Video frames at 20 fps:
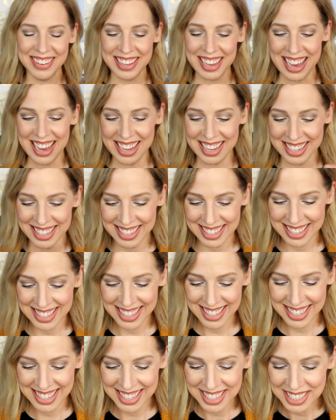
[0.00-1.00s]
okay.
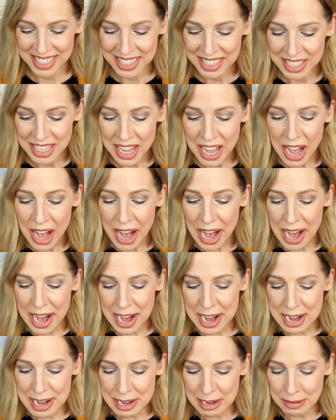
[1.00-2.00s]

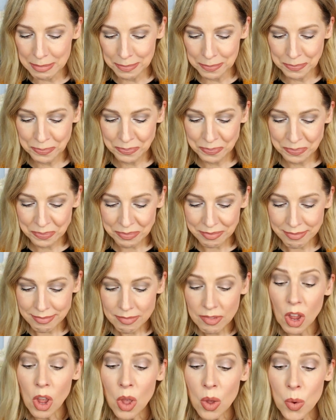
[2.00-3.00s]
Um,
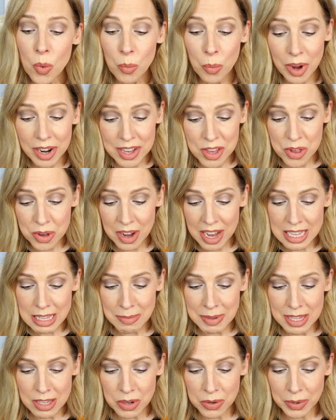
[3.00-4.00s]
what is your
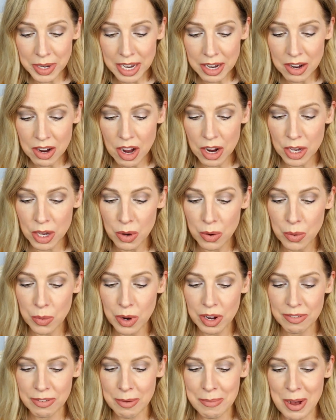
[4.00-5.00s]
husband's career? Are you a
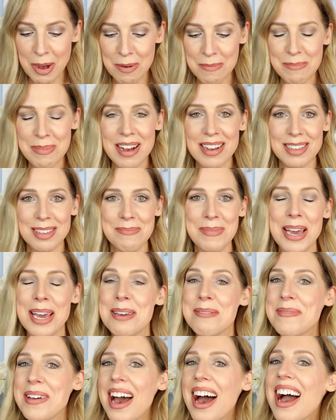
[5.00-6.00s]
work from home boss
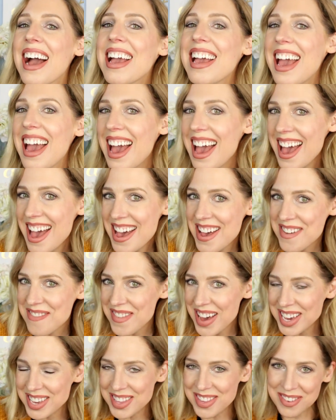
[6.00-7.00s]
babe? I
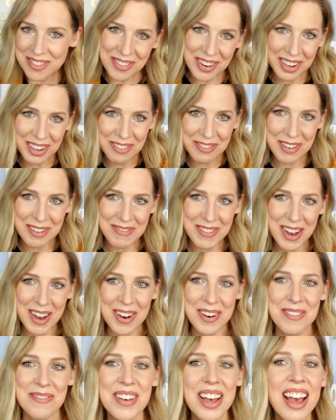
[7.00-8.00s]
am. I do work from
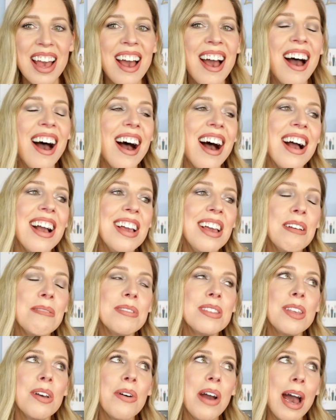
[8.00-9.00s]
home. I
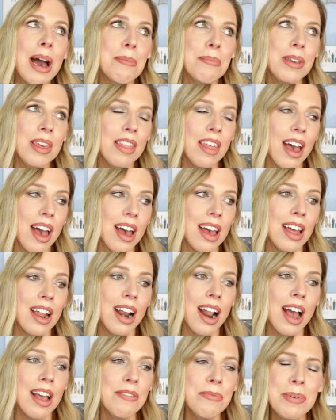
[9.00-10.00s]
am so happy
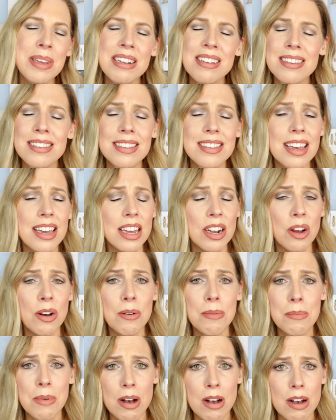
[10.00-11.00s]
that I've been a stay at
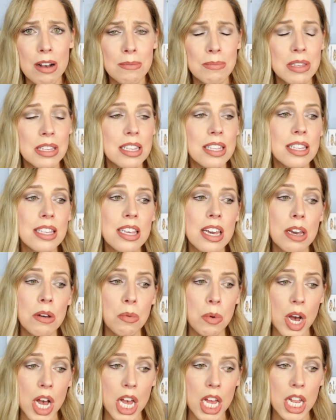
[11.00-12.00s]
home mom since day
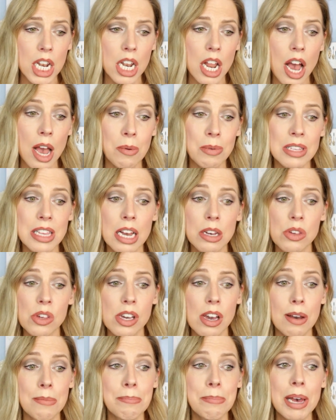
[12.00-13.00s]
one. I was
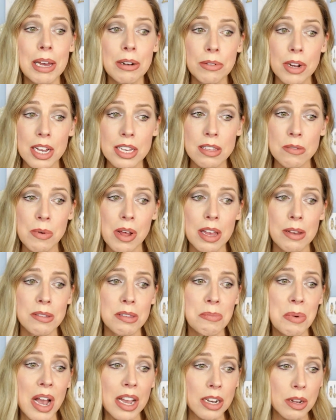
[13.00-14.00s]
actually on bed rest while I
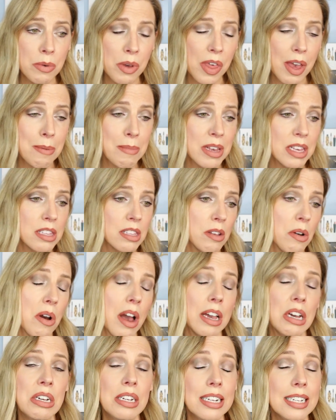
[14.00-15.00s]
was pregnant with Emma, so
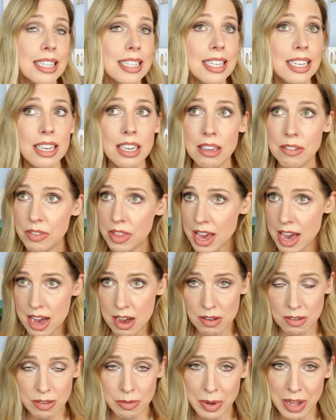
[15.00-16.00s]
I couldn't leave the
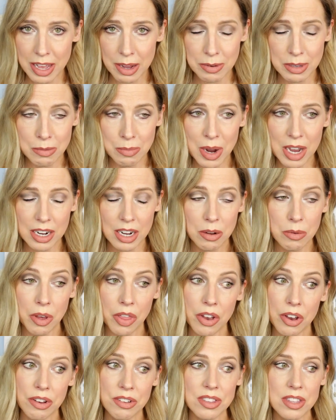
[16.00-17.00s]
house while I was pregnant
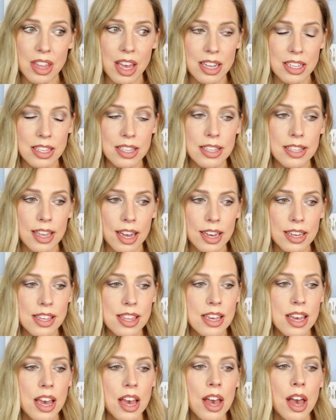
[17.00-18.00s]
with her, so that
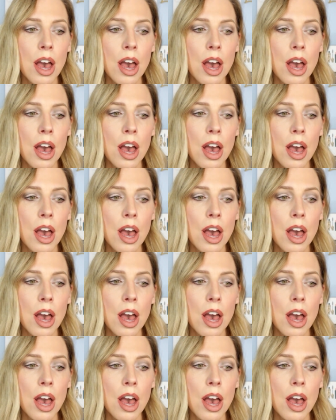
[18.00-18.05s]
sucked.